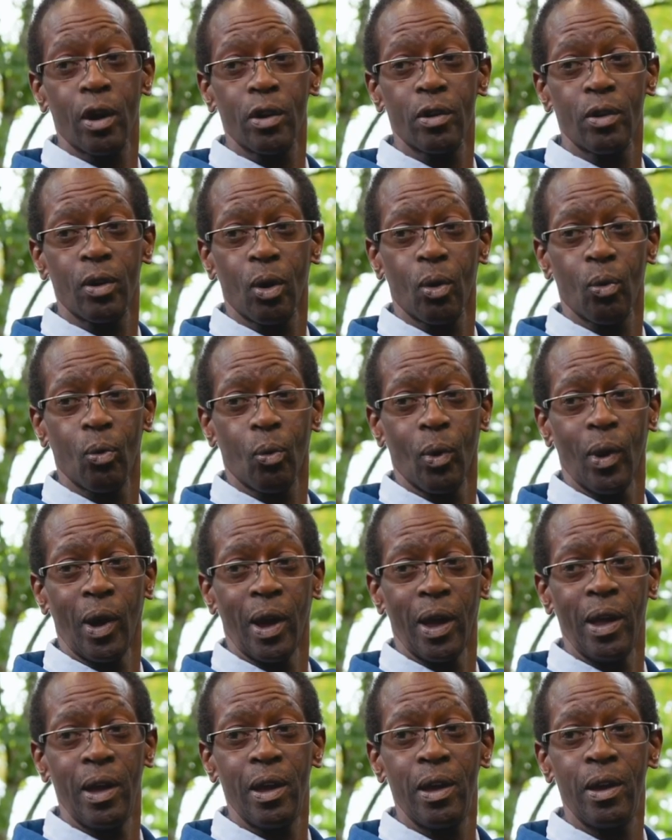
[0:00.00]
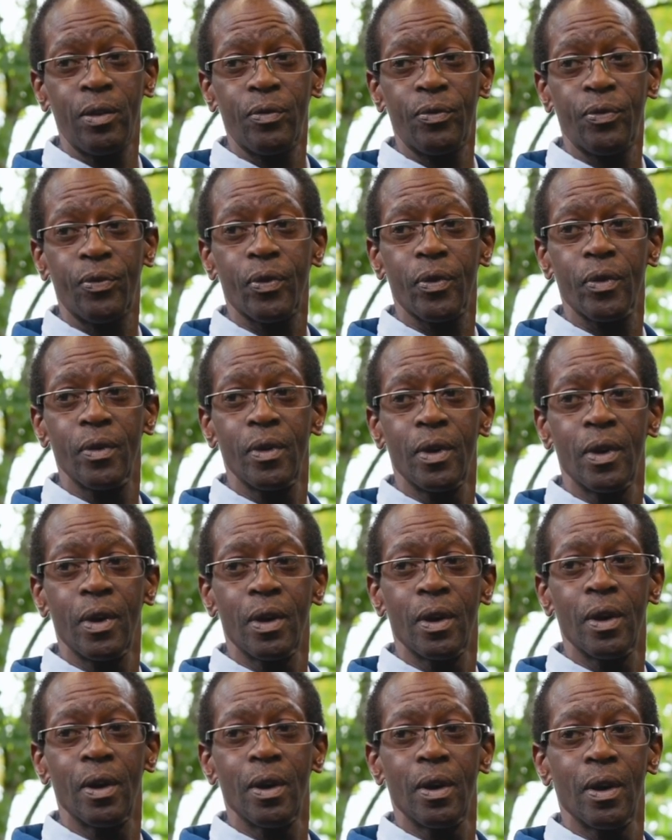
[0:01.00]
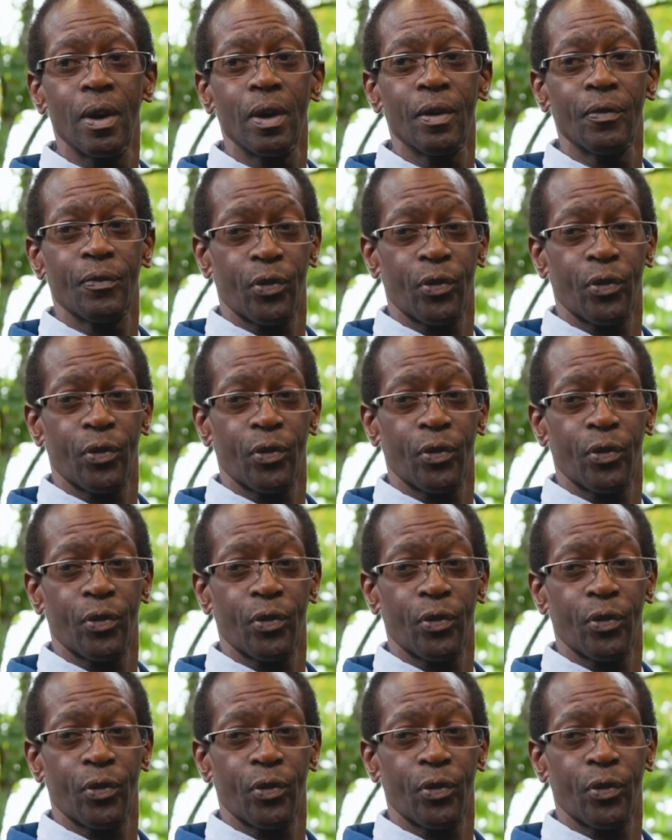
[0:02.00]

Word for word: make it easy to report each month to our crew?